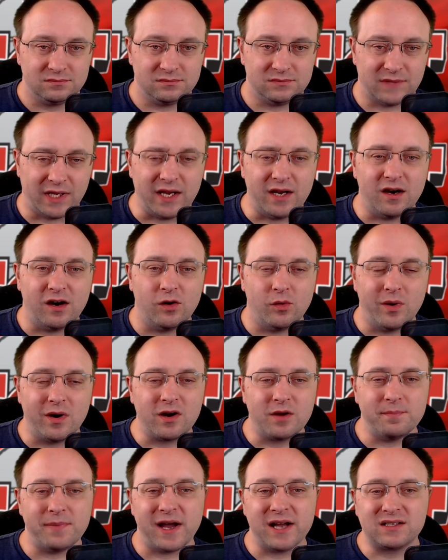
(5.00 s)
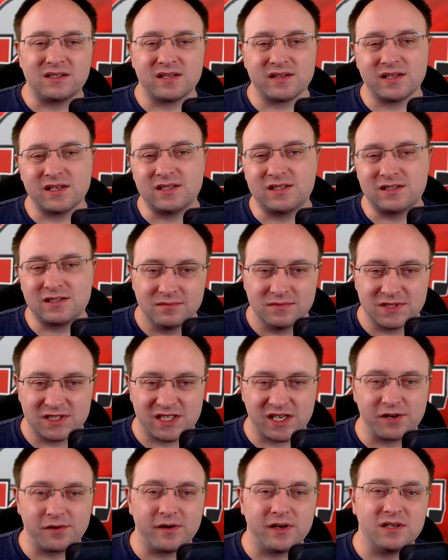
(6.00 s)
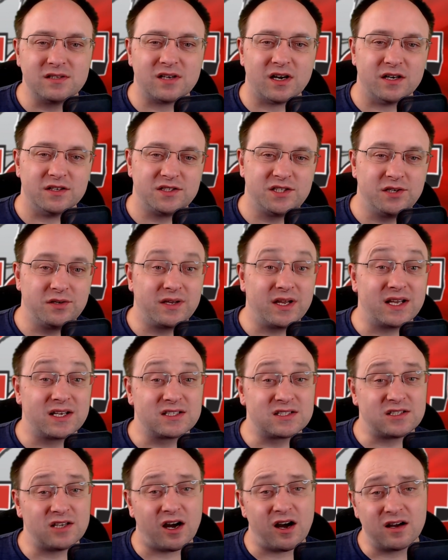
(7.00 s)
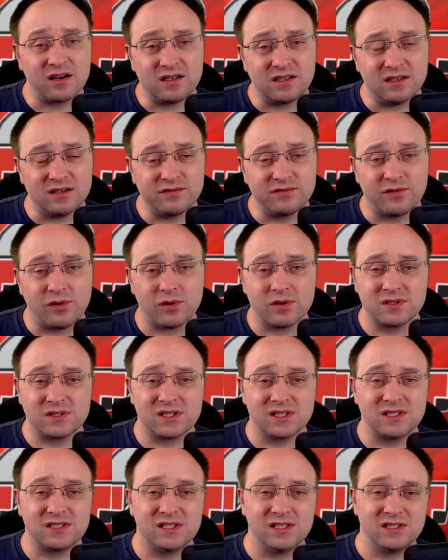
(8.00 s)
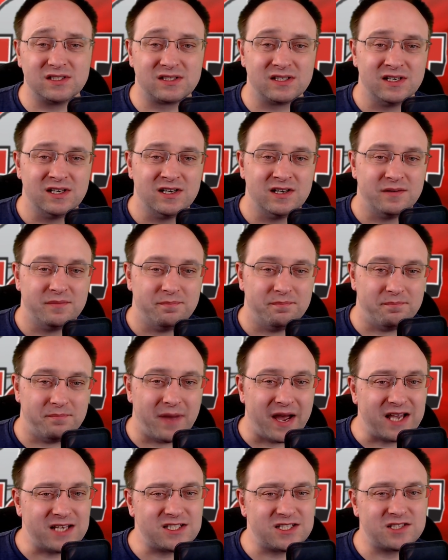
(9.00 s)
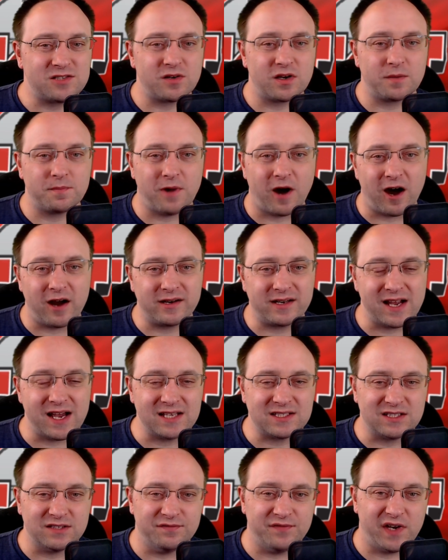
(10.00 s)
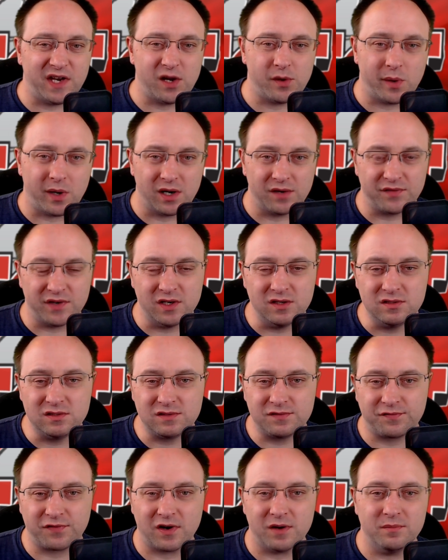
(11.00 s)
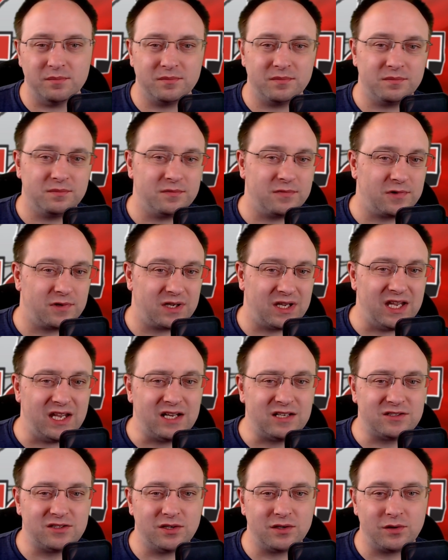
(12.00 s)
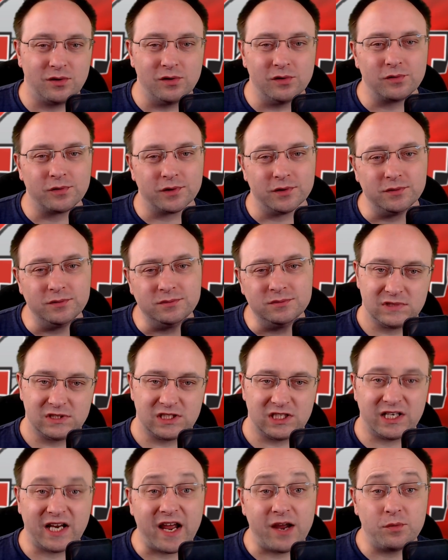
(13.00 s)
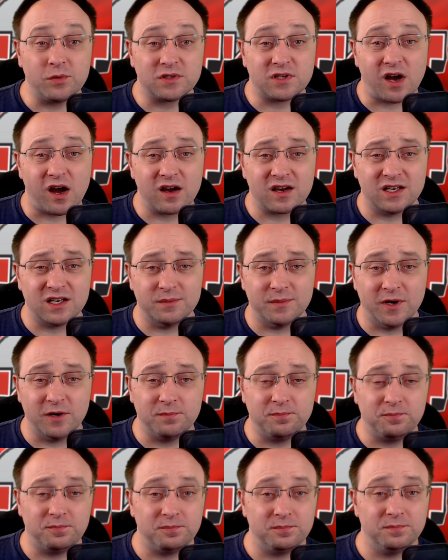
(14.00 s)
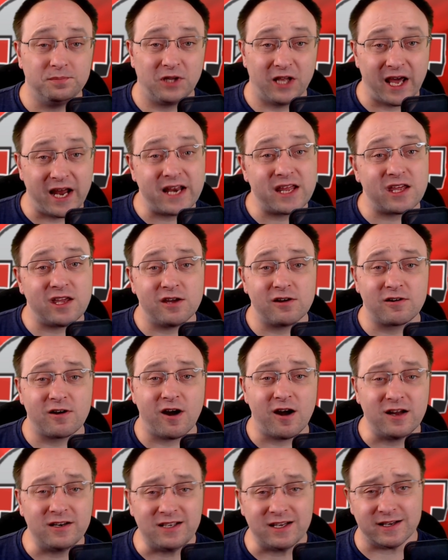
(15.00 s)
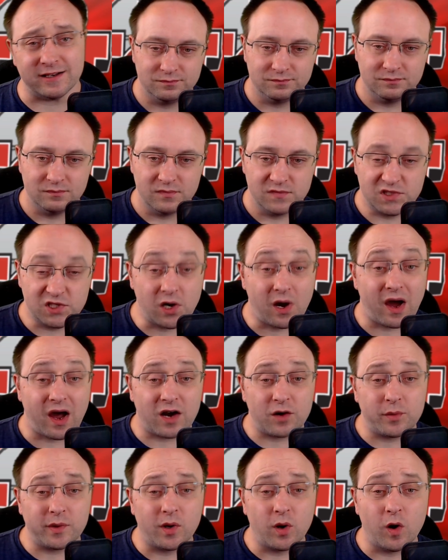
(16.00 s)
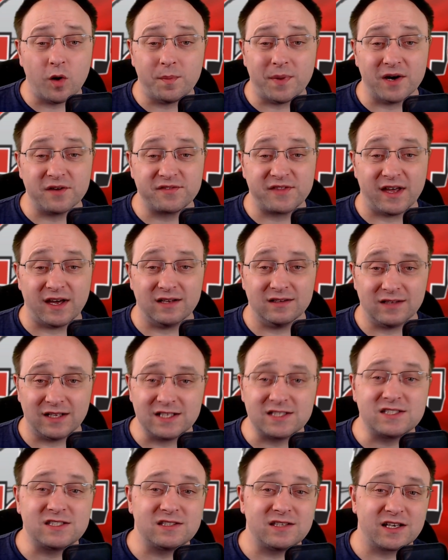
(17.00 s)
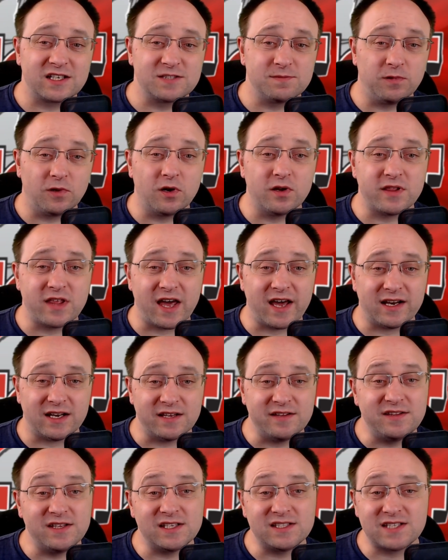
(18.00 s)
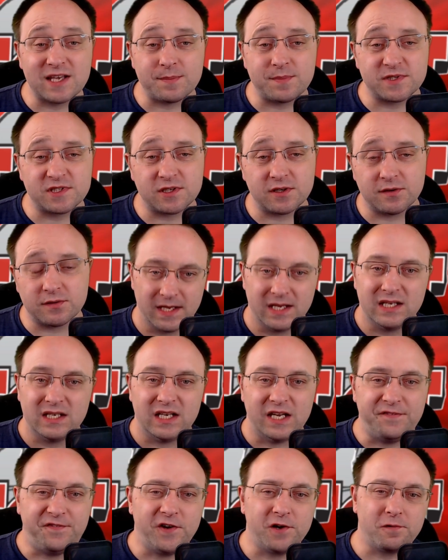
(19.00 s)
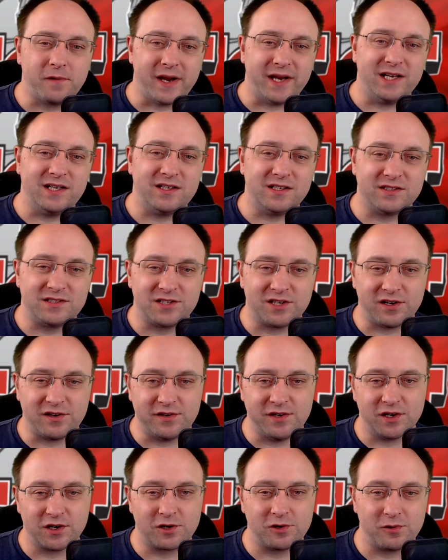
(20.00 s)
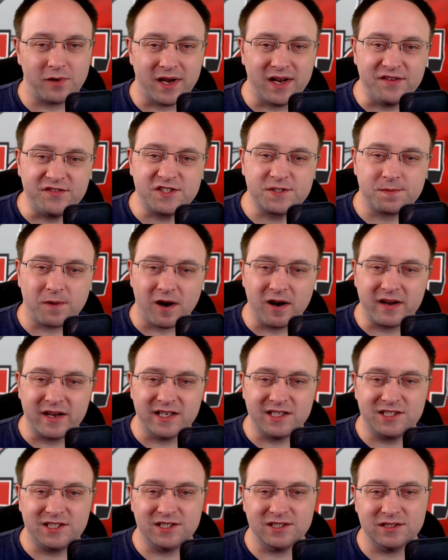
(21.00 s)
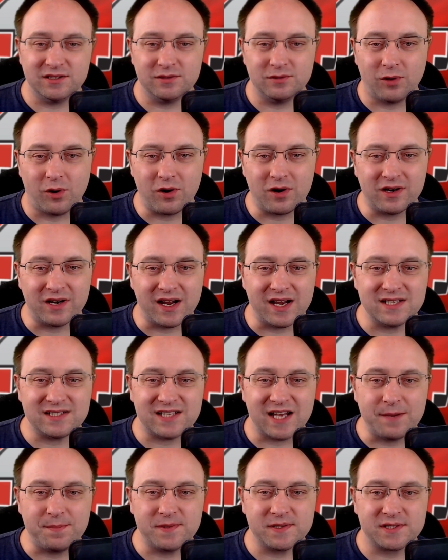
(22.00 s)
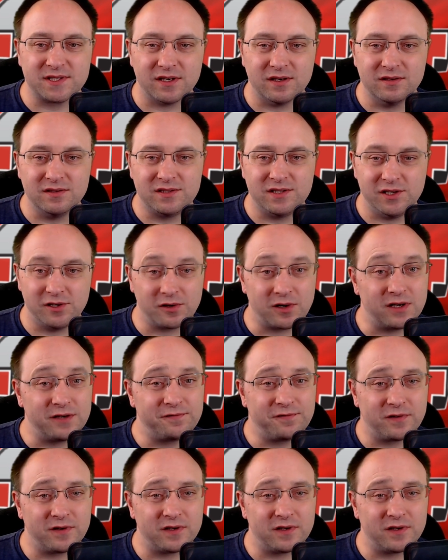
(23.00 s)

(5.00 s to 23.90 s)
Hey all, welcome back to this series on Two Geeks Talking. Of course, this is mastering podcast and video interviews from geek to guru. Today we're talking about planning your content. So how do we go about that? Let's explore that in this episode. If you're ready to turn your creative spark into organized episodes, you're in for a